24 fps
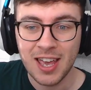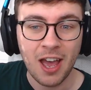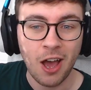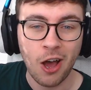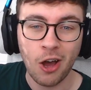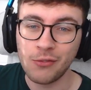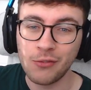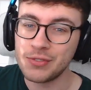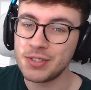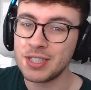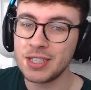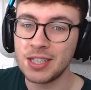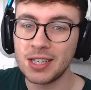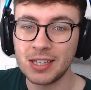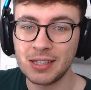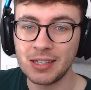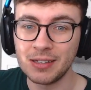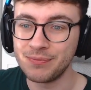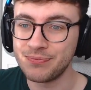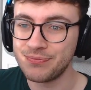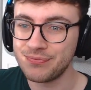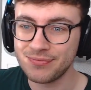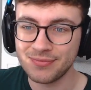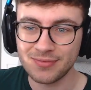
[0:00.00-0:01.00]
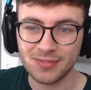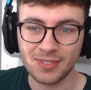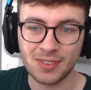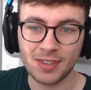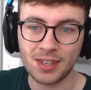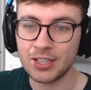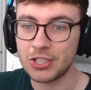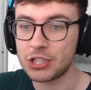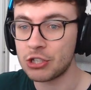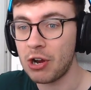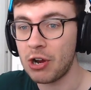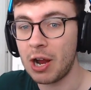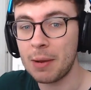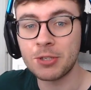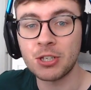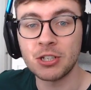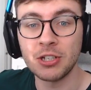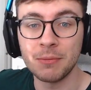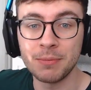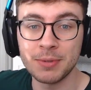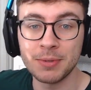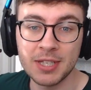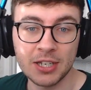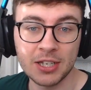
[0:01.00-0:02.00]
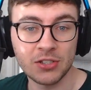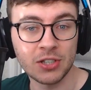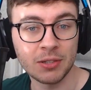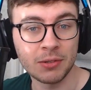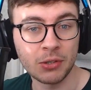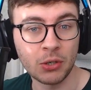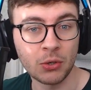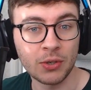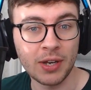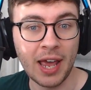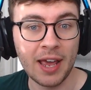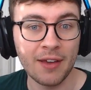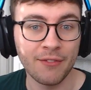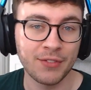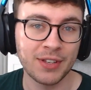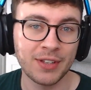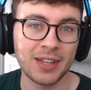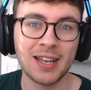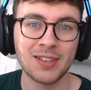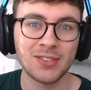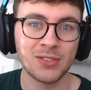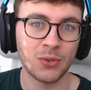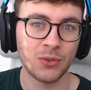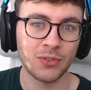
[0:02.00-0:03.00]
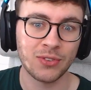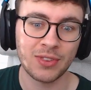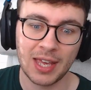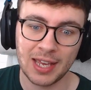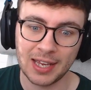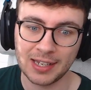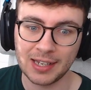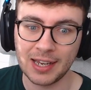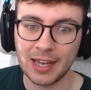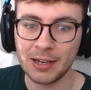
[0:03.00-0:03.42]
Obviously, Skrapz could have potentially gone Envy, that sort of thing.